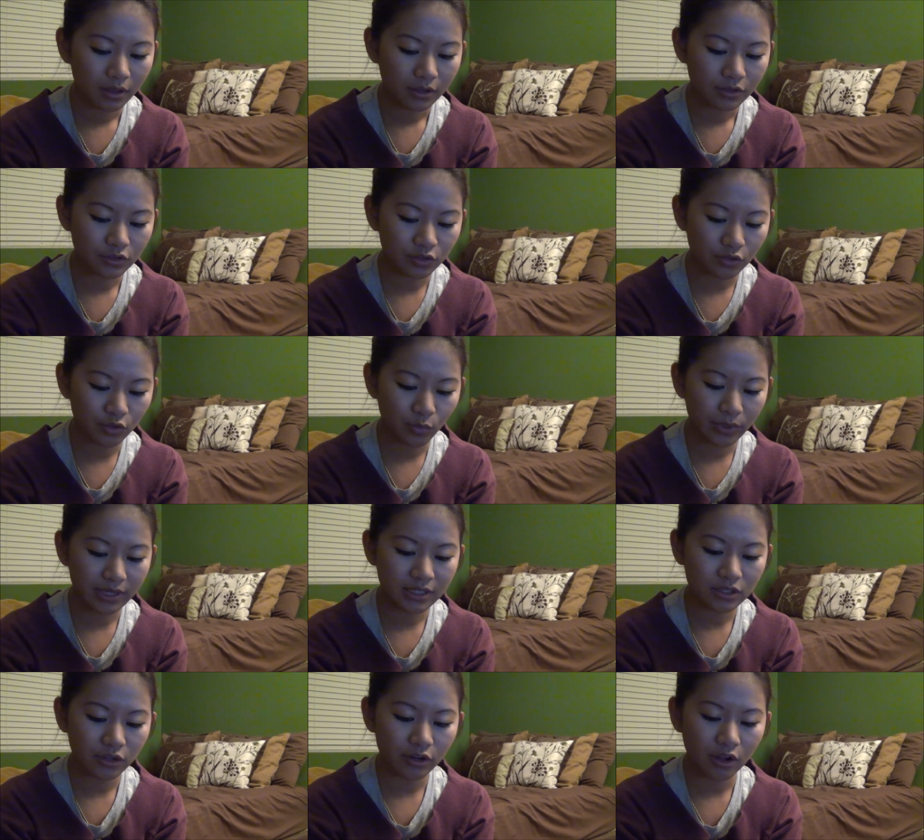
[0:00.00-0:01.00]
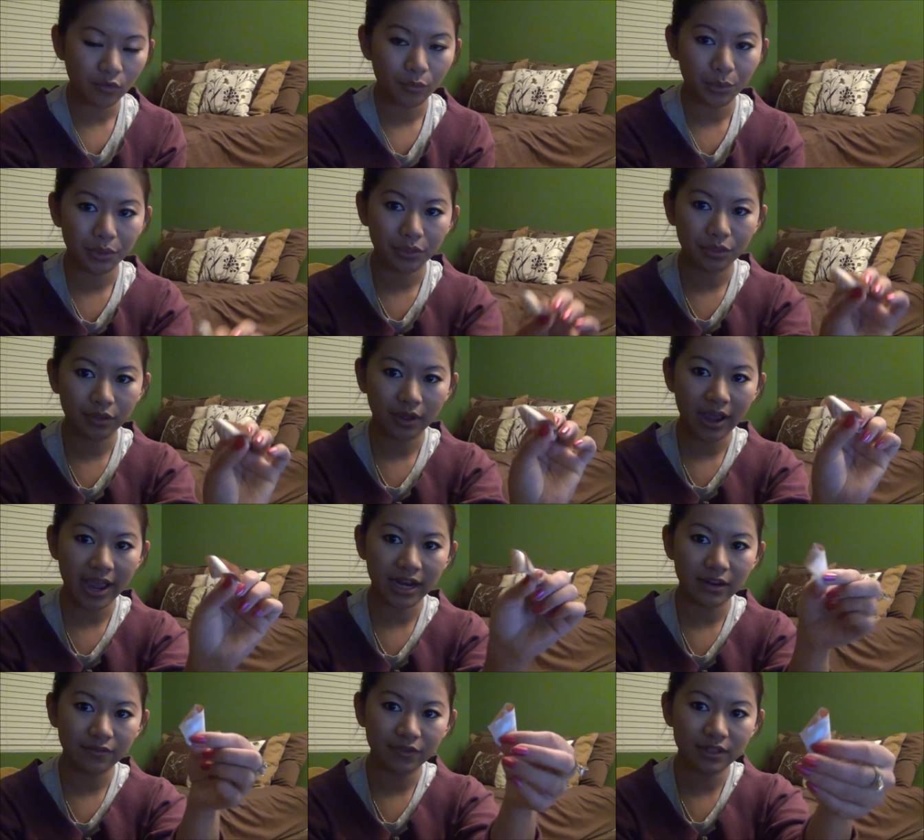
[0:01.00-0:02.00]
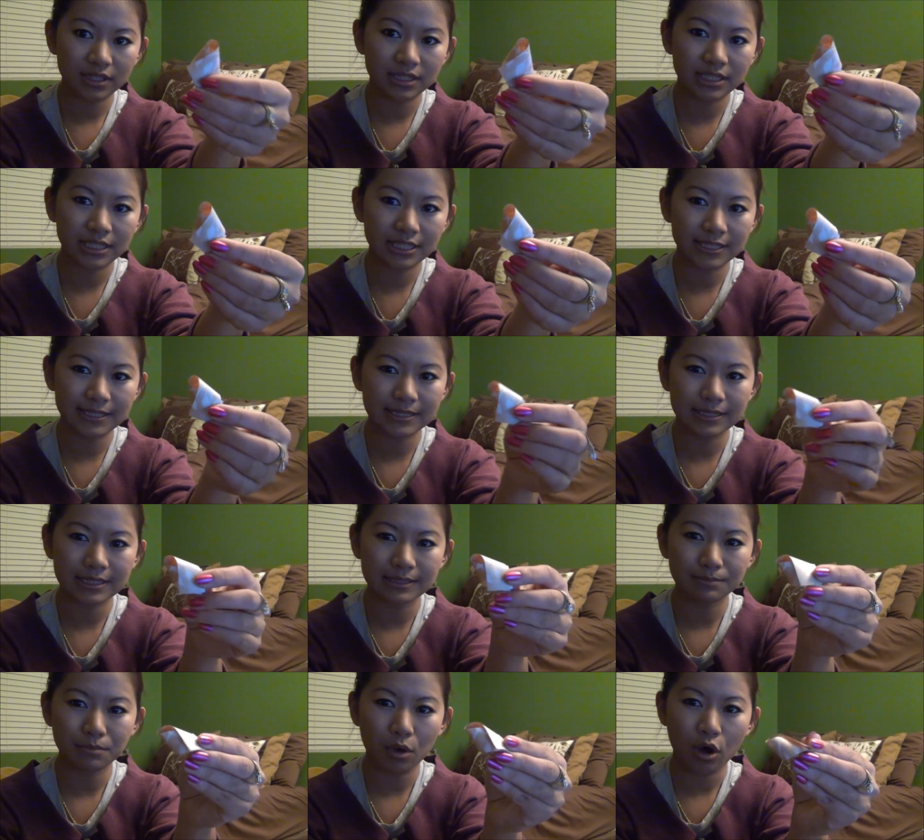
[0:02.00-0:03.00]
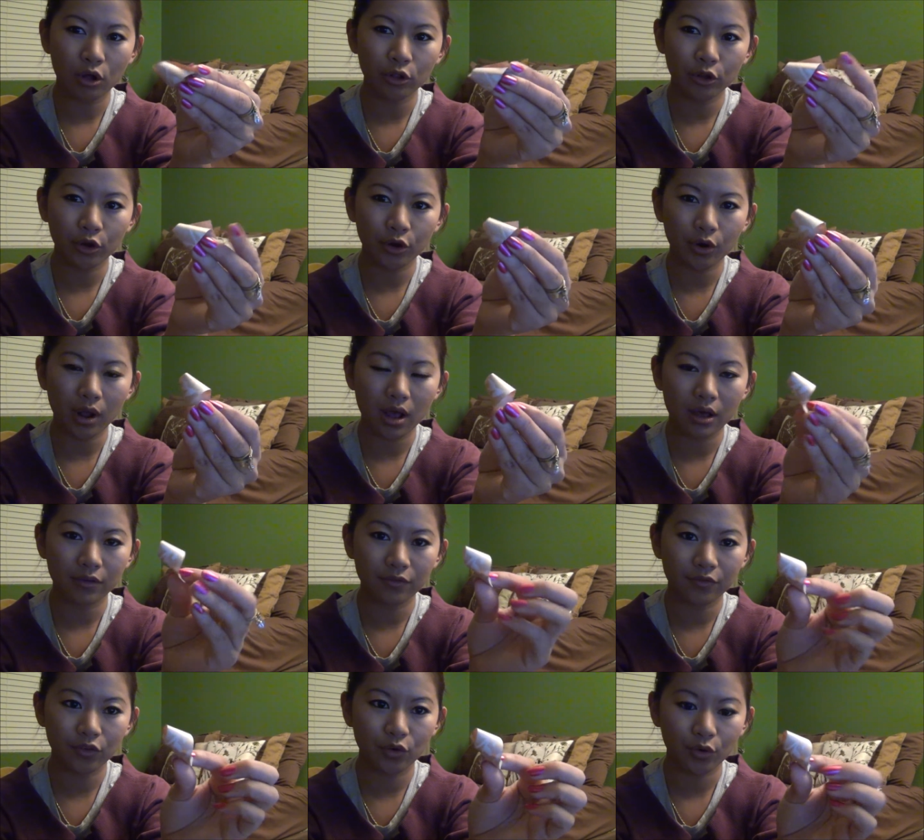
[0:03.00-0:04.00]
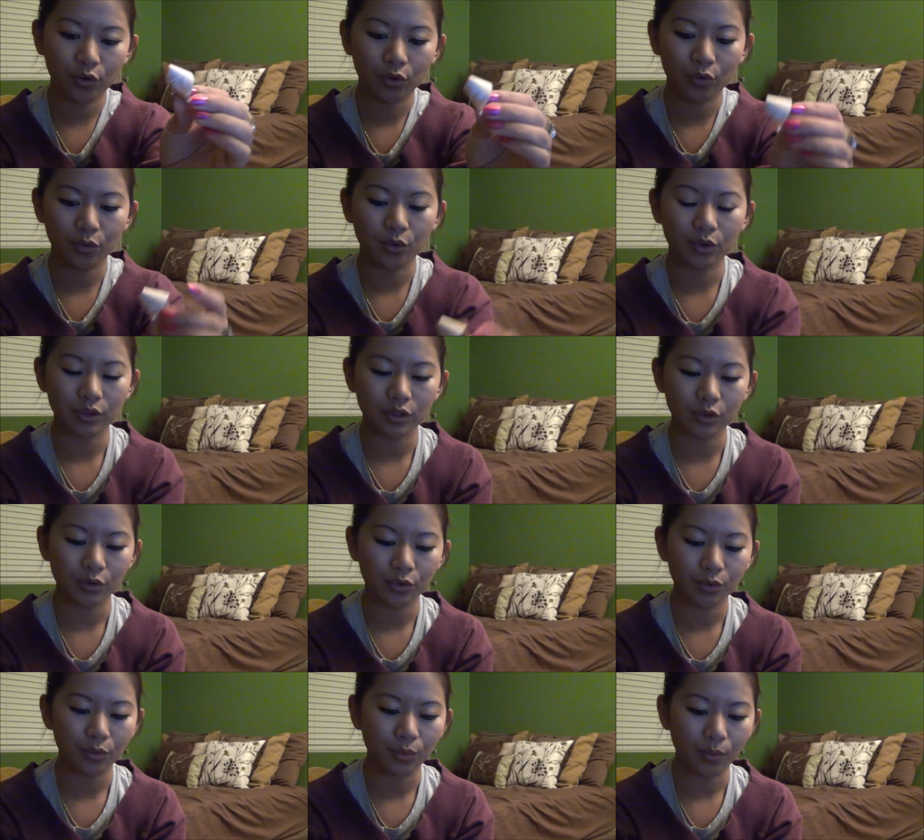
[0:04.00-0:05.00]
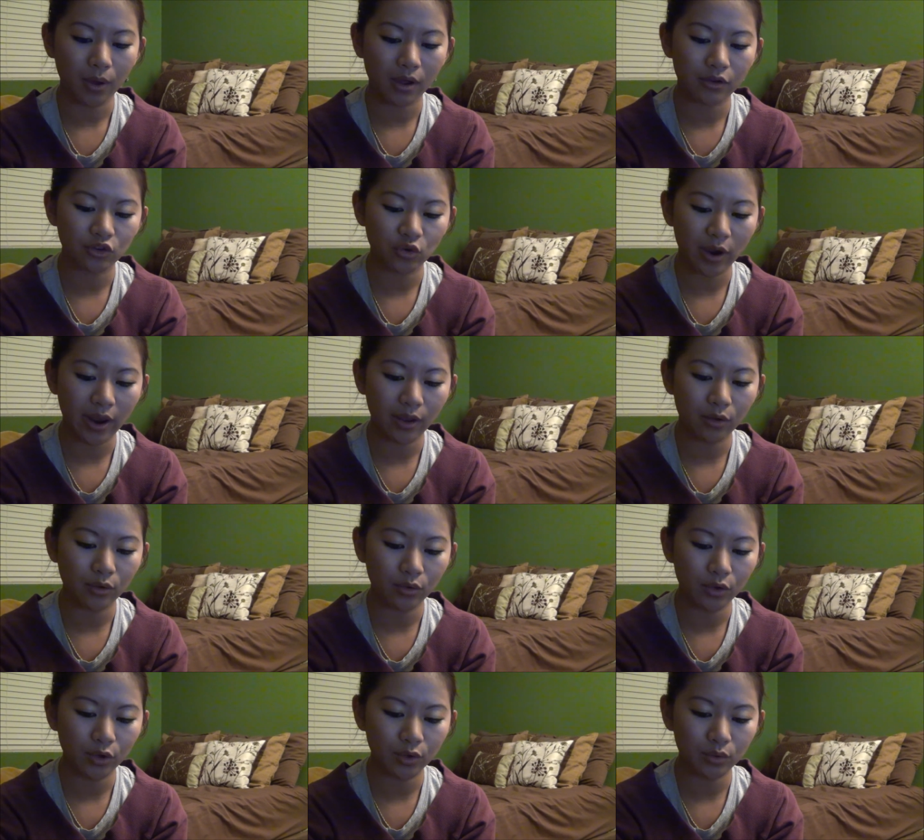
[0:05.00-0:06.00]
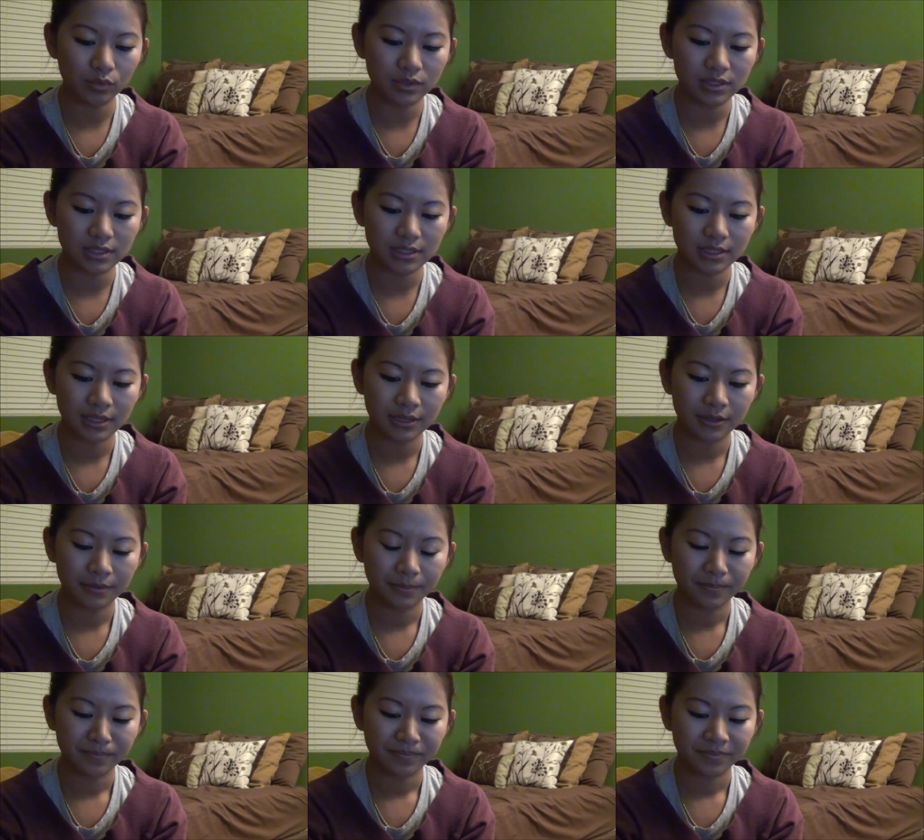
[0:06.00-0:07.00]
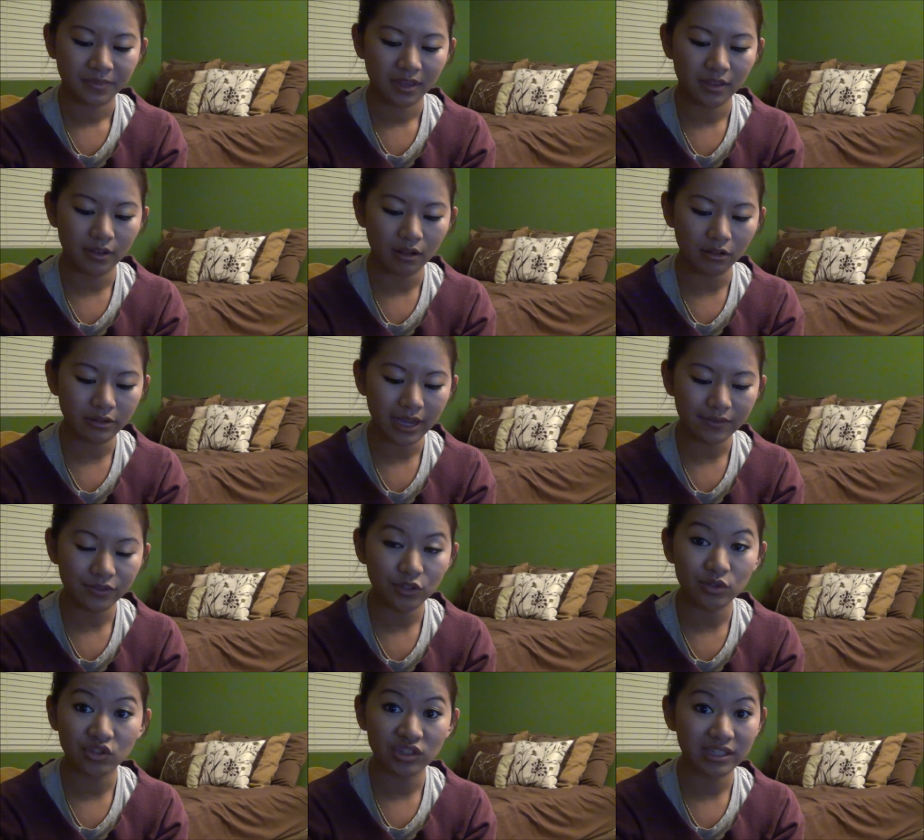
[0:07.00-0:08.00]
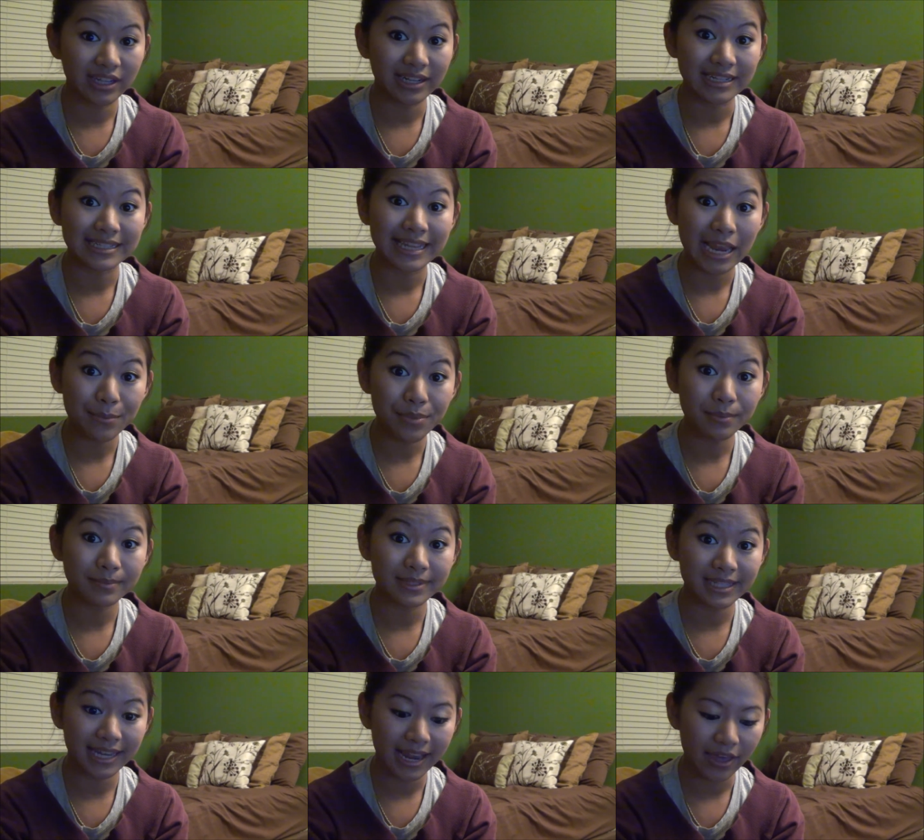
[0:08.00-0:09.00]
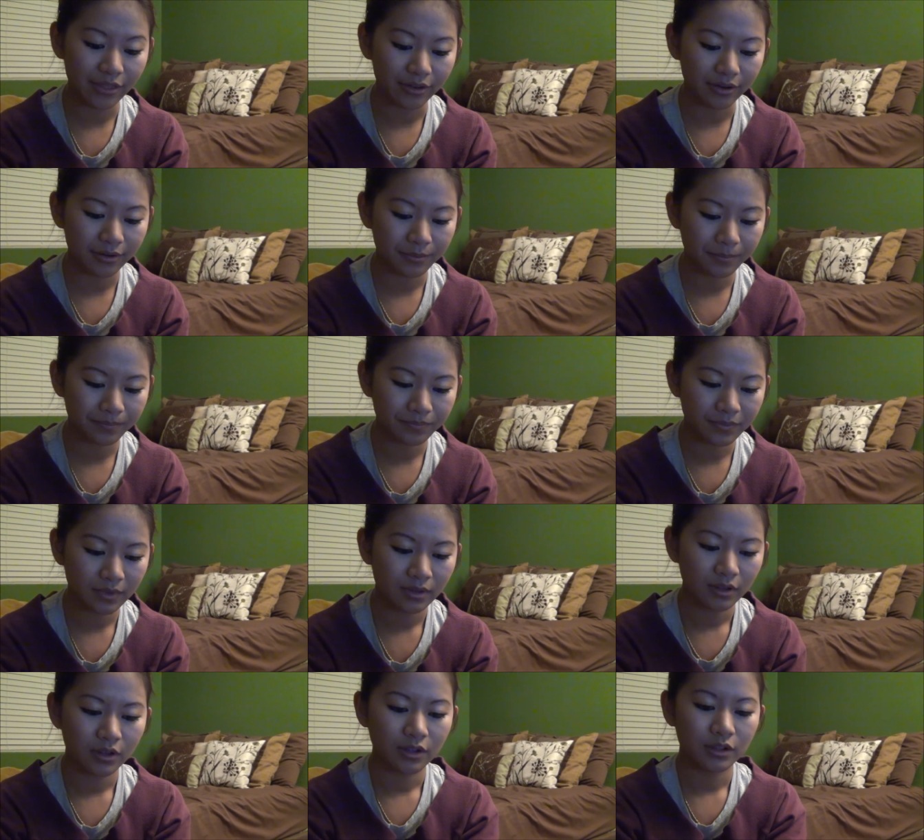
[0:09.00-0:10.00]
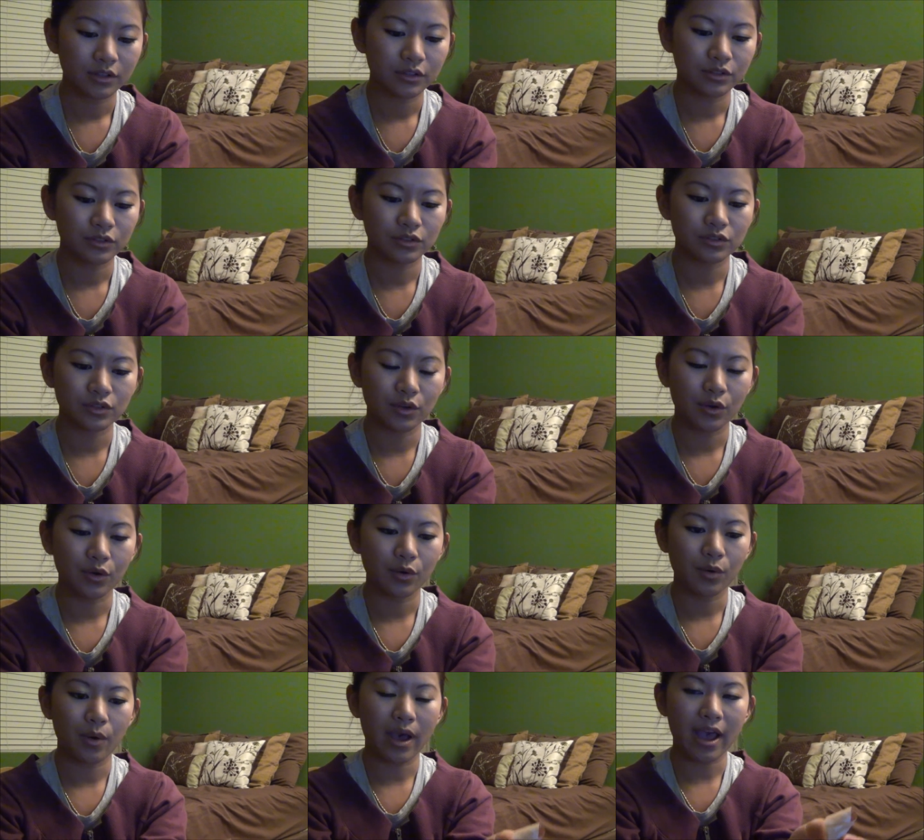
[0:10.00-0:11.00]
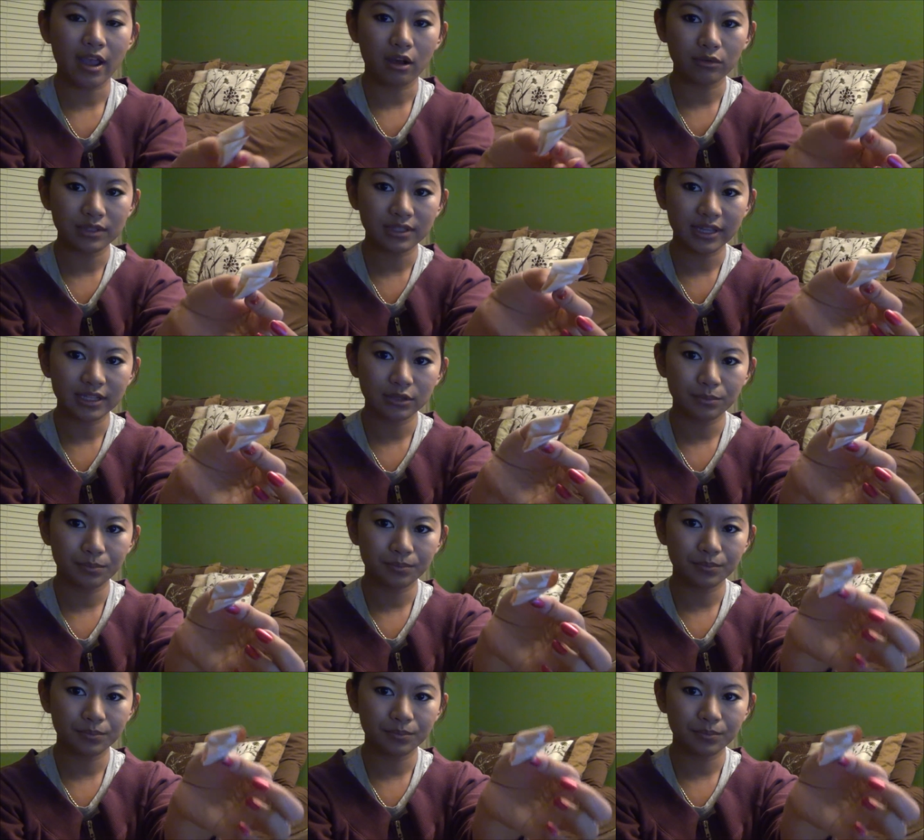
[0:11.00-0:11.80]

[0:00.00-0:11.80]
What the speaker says: So you want to start off with the kind of the smaller of your little triangle cones. And then all you have to do is just going to tape them together. So I always like to